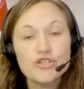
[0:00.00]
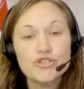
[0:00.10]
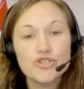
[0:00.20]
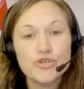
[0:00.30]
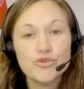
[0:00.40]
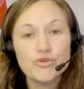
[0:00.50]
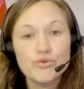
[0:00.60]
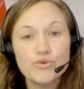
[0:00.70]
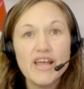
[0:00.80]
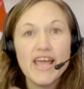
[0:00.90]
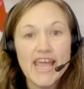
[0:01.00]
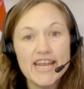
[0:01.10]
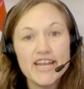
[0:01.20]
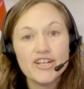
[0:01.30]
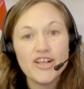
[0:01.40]
to
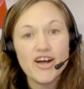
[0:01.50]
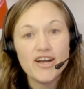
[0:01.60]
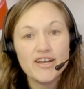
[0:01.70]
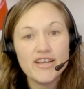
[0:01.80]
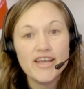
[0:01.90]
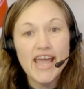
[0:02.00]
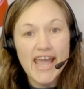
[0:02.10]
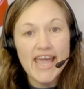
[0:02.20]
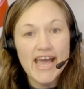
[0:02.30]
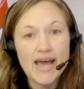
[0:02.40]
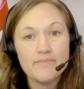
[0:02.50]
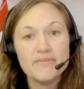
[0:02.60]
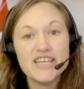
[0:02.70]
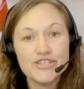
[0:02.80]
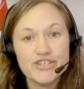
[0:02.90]
8 o'clock a.m.
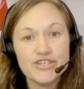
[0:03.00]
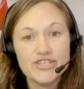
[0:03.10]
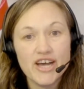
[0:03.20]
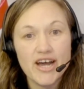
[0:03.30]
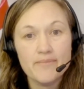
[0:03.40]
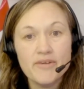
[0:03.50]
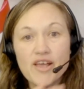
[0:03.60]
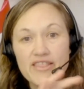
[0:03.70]
Eastern Time.